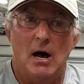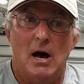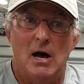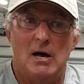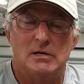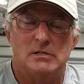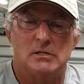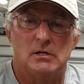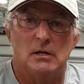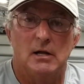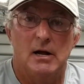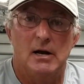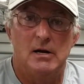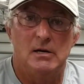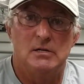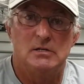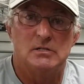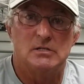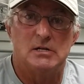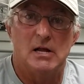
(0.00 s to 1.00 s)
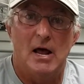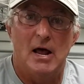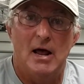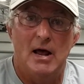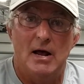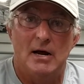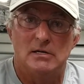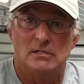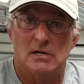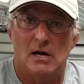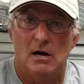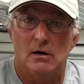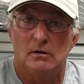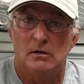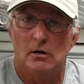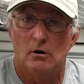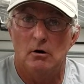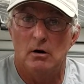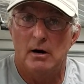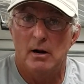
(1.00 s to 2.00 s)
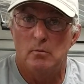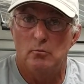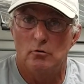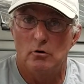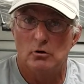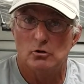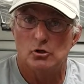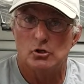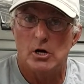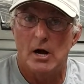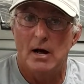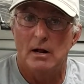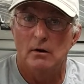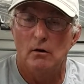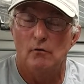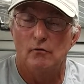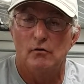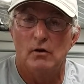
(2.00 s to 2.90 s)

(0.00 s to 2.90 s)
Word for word: isolated snags out there on them real shallow